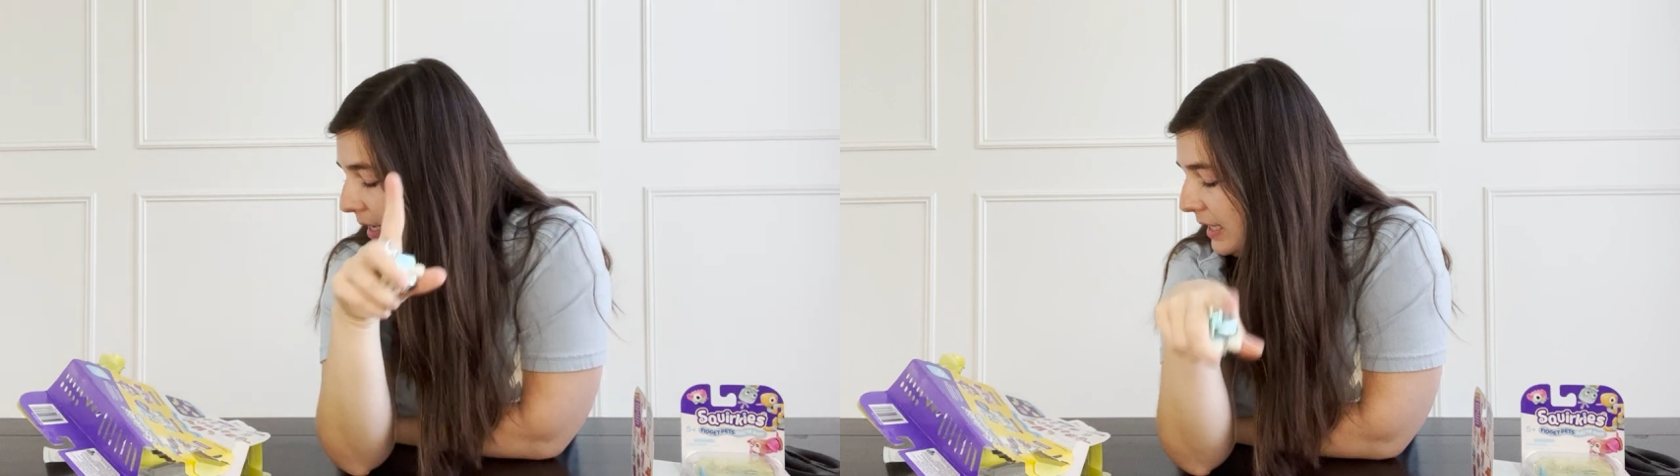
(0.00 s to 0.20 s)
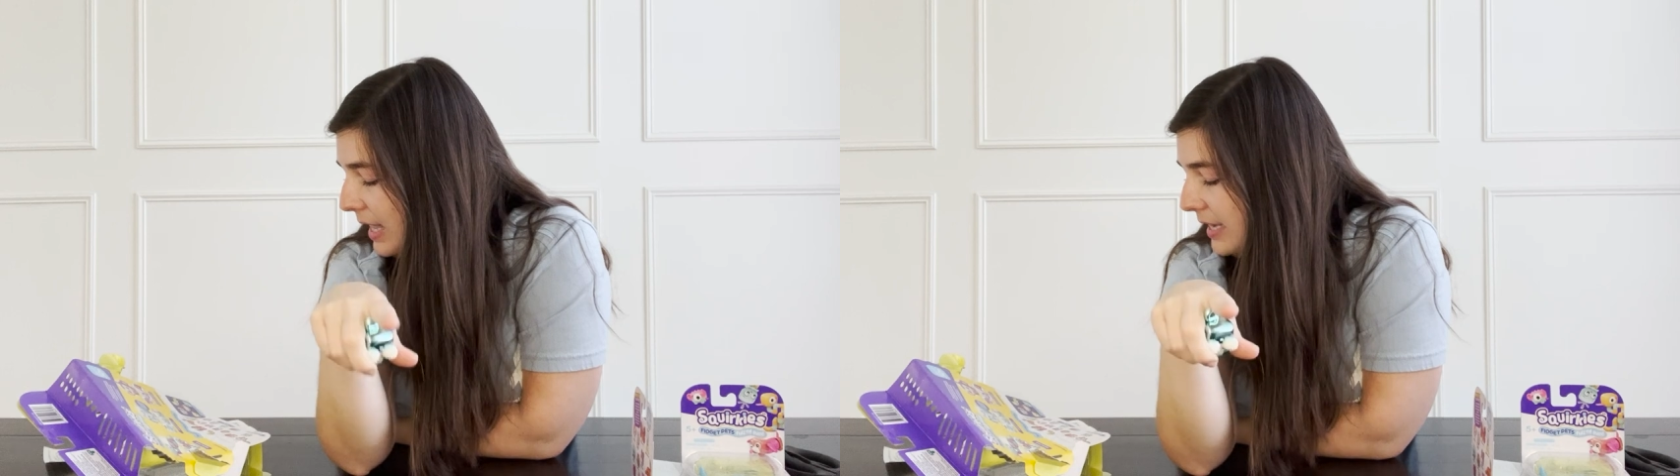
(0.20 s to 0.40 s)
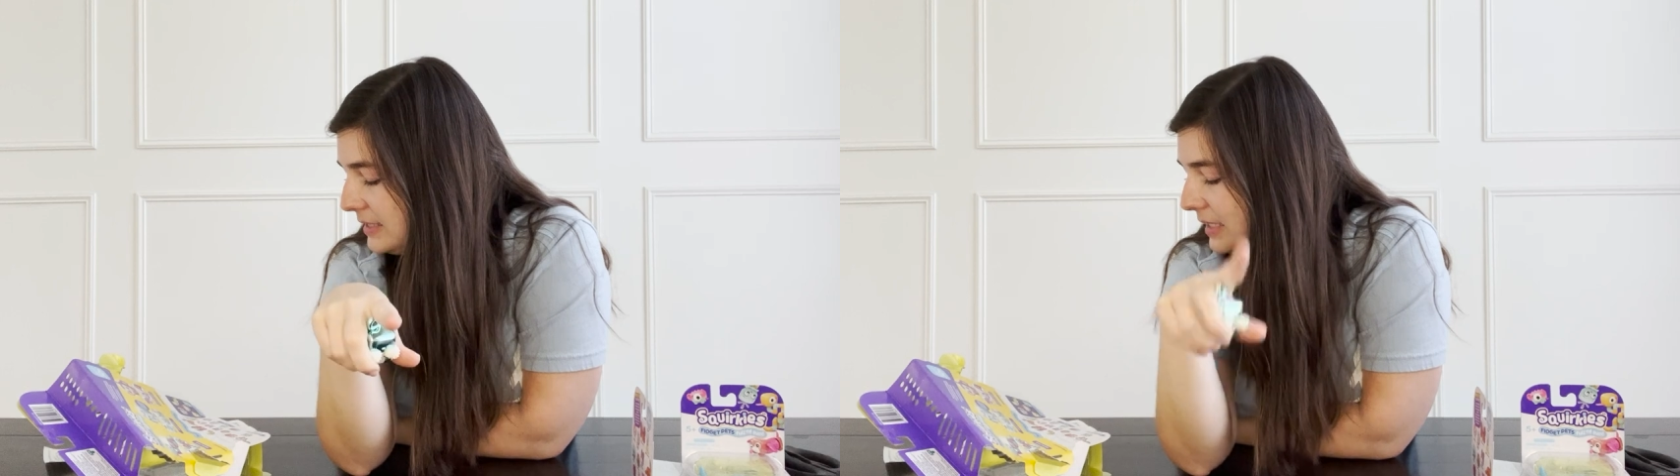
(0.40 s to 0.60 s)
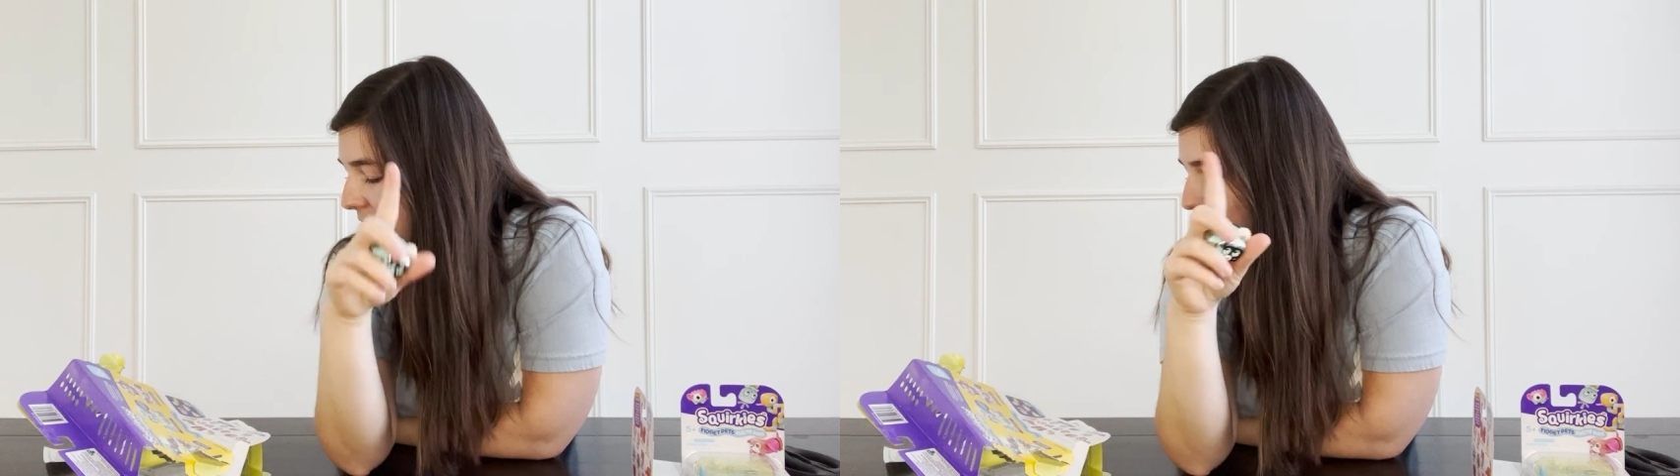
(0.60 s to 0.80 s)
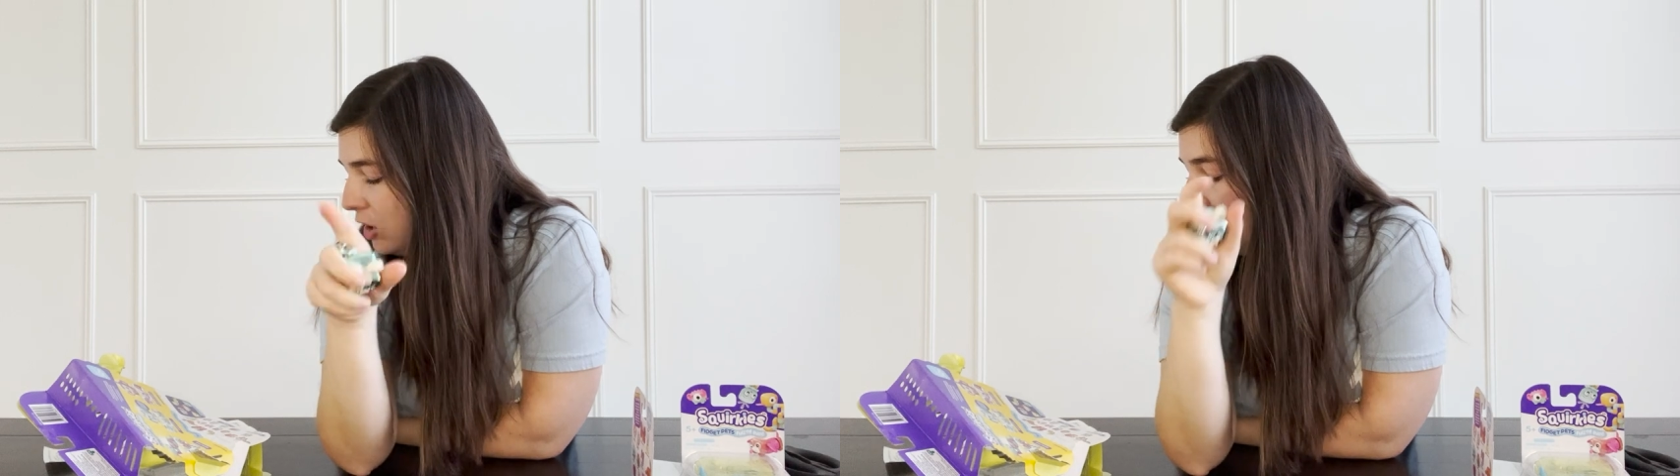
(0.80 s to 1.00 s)
classic,
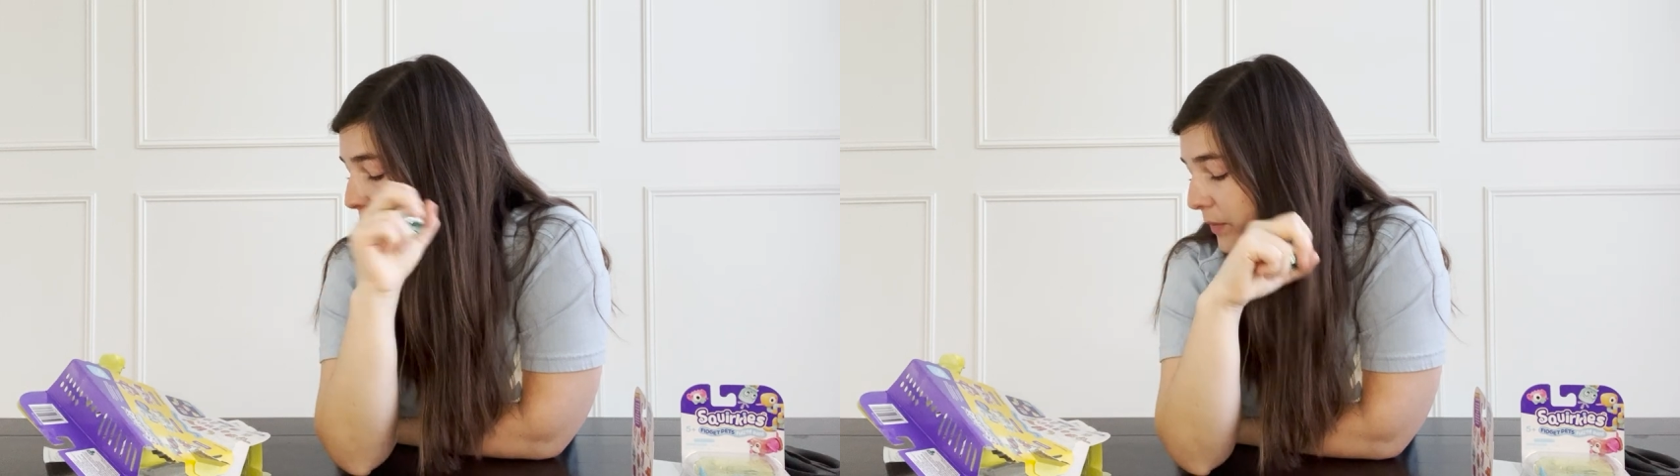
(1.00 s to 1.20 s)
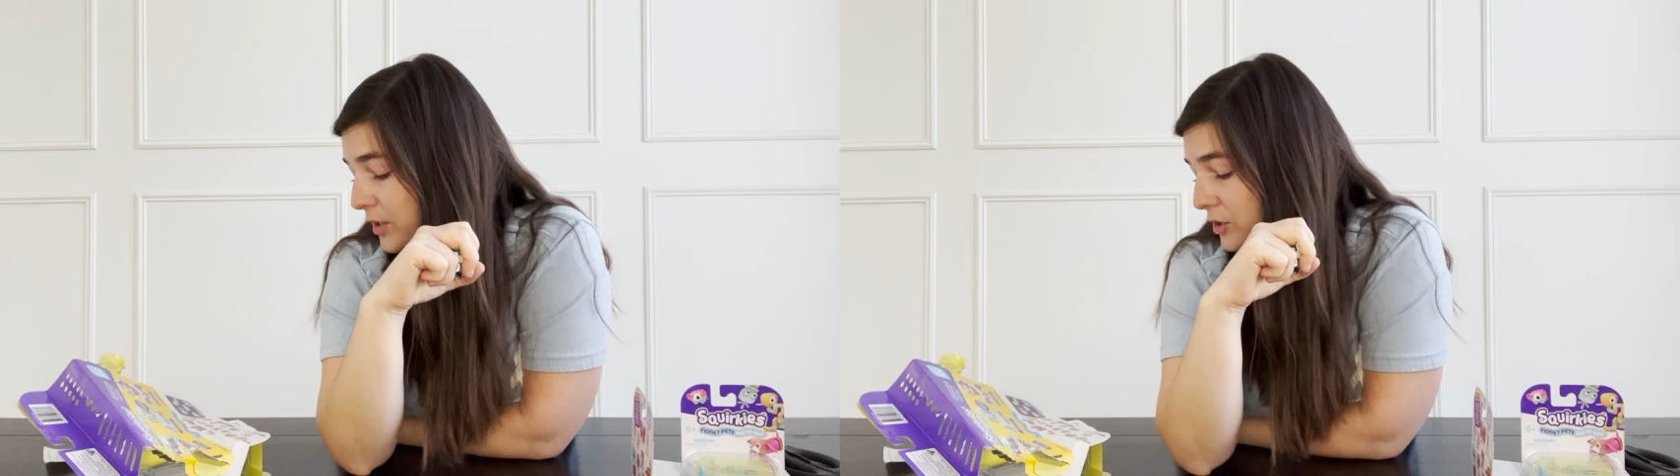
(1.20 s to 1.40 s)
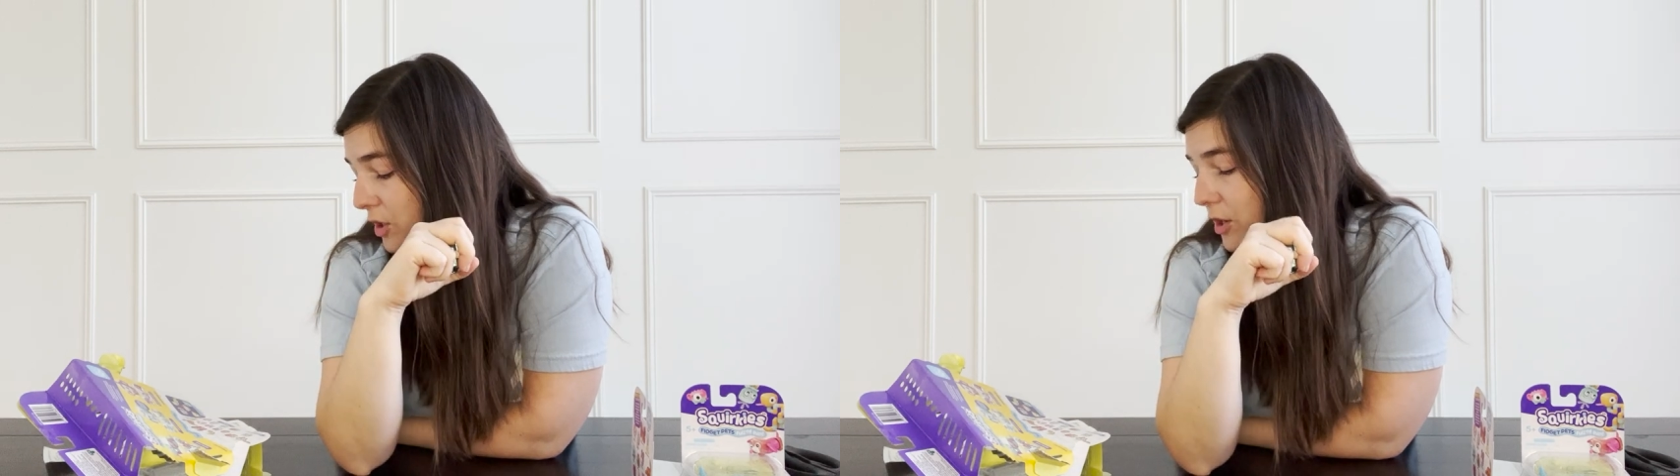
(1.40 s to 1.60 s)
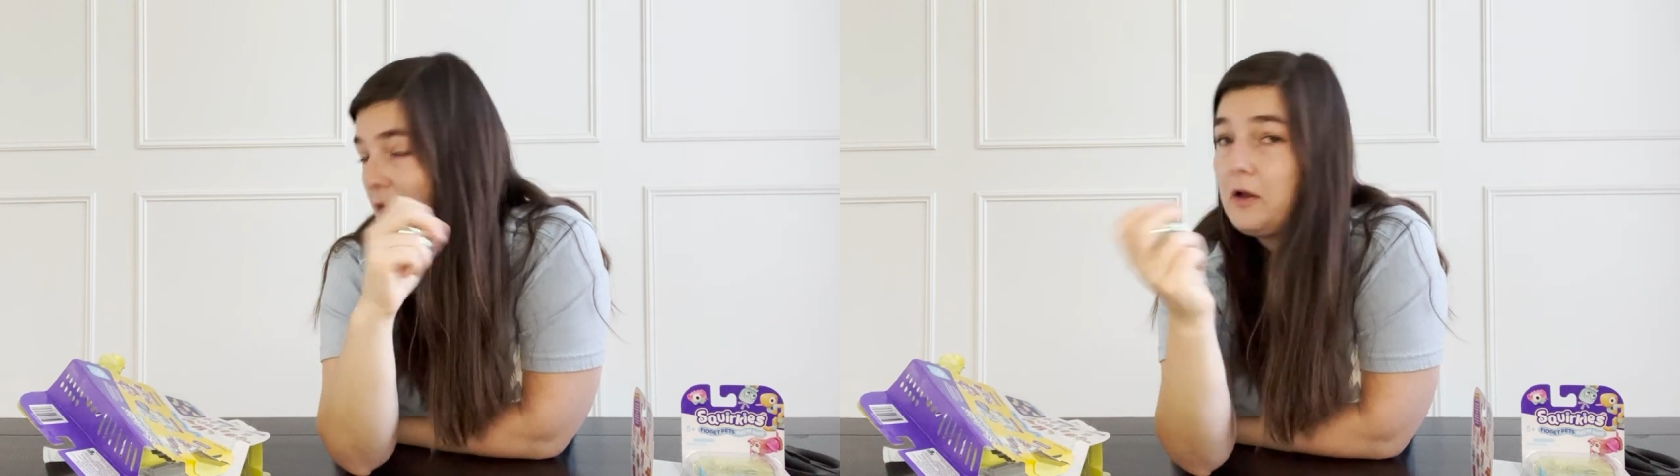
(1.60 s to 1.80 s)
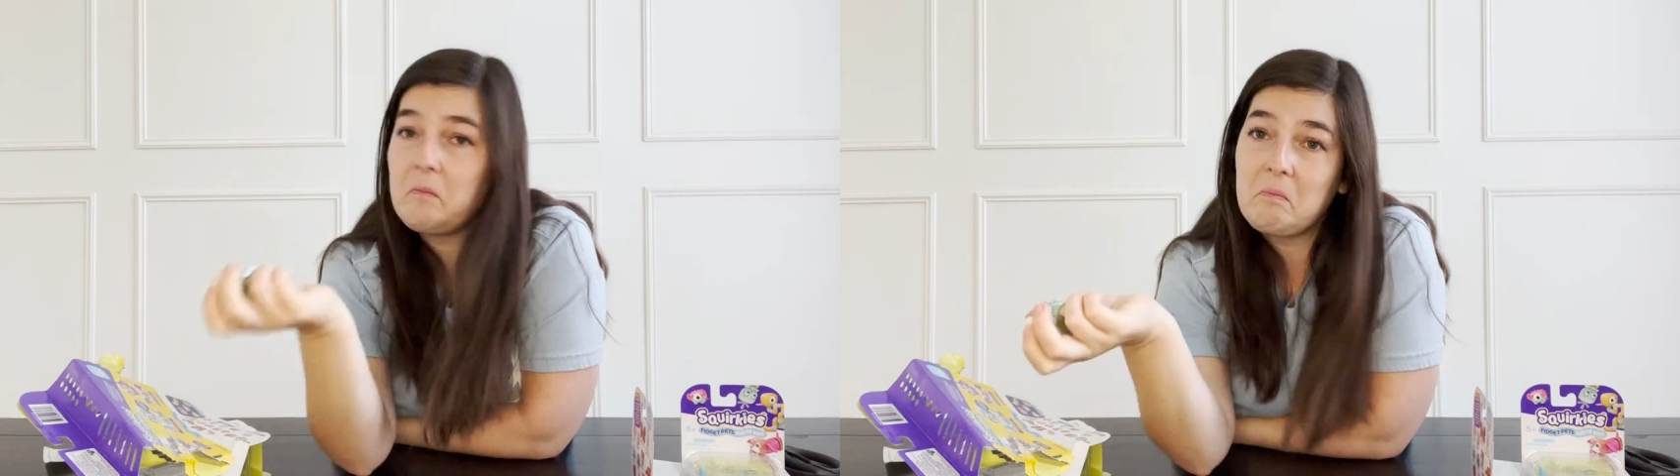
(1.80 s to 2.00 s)
glow in the dark.